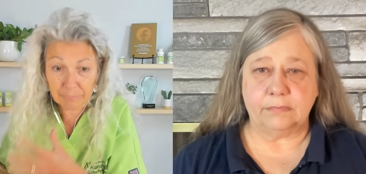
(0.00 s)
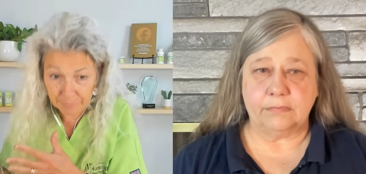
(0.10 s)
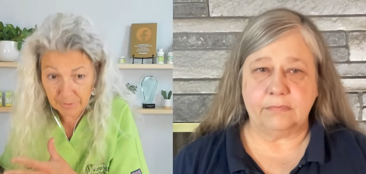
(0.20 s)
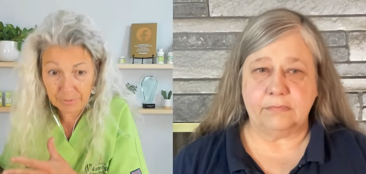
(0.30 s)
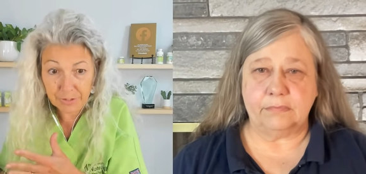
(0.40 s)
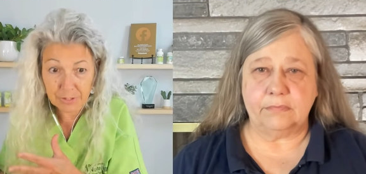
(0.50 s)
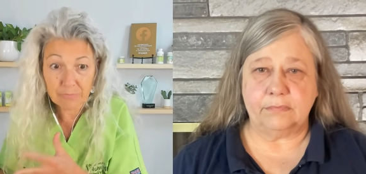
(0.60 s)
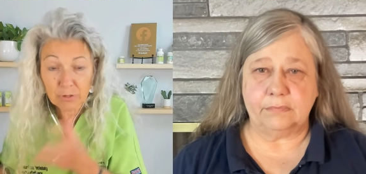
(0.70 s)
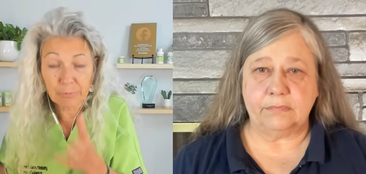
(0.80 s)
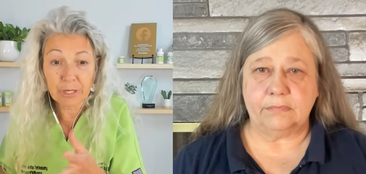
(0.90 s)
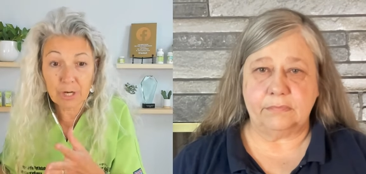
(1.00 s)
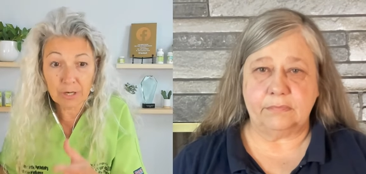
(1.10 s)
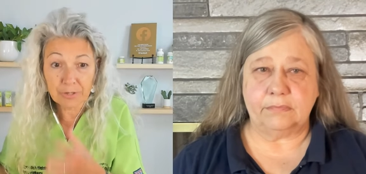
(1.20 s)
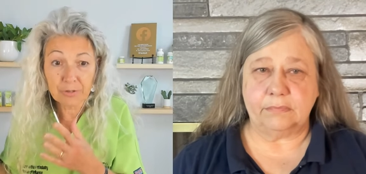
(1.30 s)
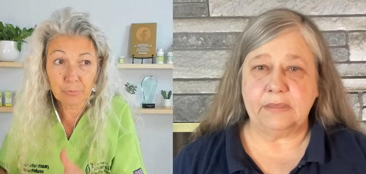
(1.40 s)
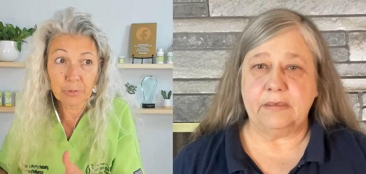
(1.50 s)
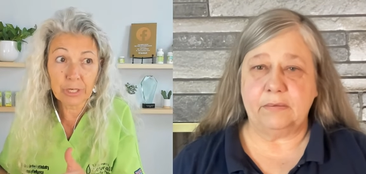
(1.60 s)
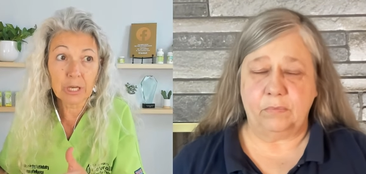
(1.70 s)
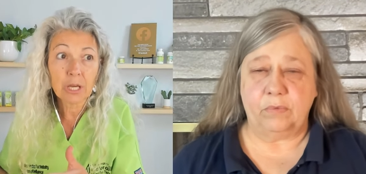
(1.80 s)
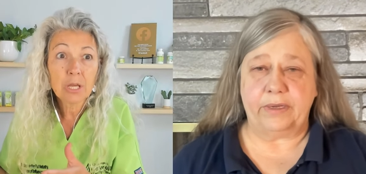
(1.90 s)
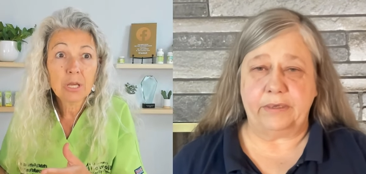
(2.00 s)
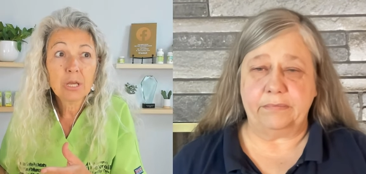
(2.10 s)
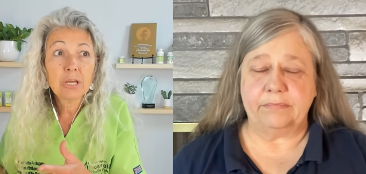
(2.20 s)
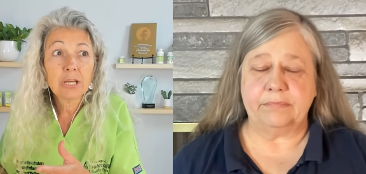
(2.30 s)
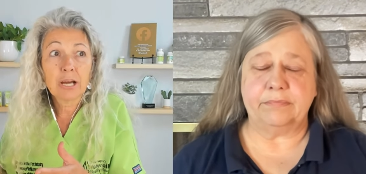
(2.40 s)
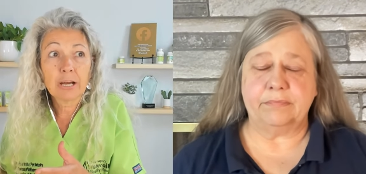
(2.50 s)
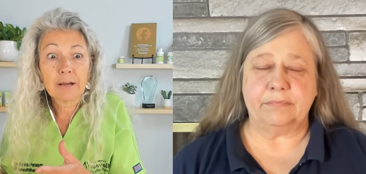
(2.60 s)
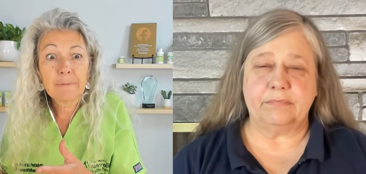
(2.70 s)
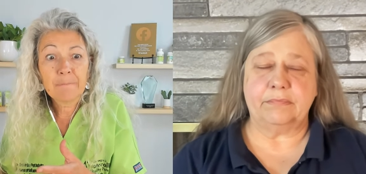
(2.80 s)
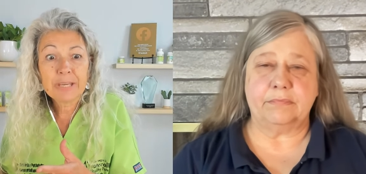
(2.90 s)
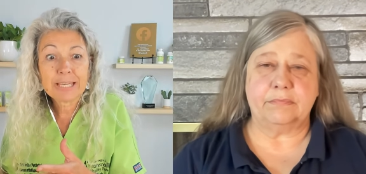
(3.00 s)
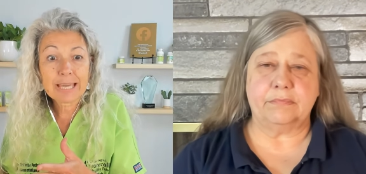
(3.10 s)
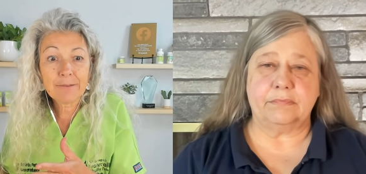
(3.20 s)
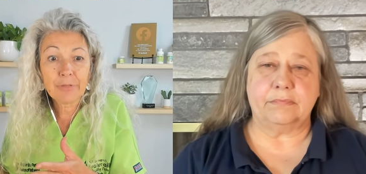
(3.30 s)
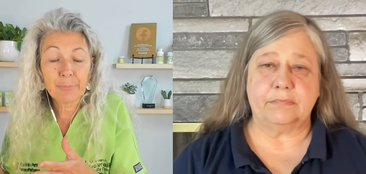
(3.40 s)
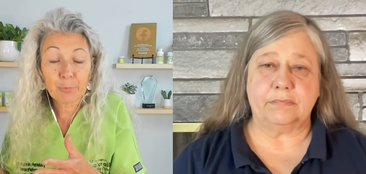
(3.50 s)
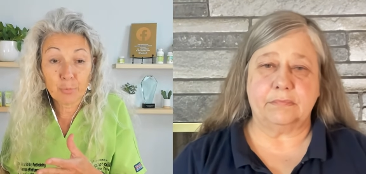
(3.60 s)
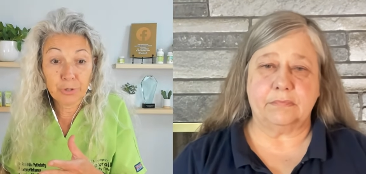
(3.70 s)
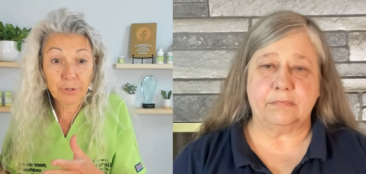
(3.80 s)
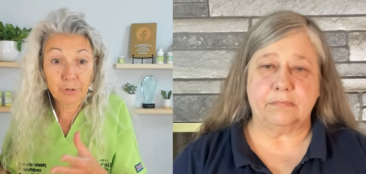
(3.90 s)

Speaker 1: there's so many dogs in the ring. Right. Um, it gave them a really